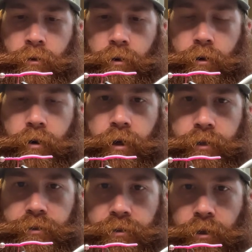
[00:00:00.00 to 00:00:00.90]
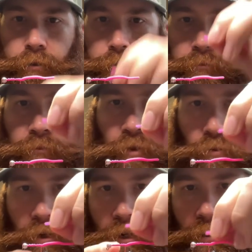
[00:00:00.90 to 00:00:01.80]
All right, so
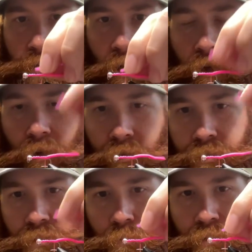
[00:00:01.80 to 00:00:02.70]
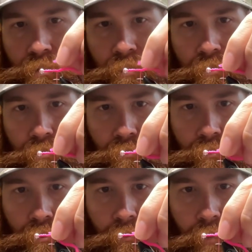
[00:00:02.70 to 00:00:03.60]
we're gonna tie on this material
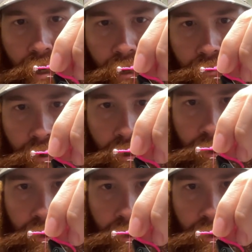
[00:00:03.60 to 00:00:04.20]
to the back right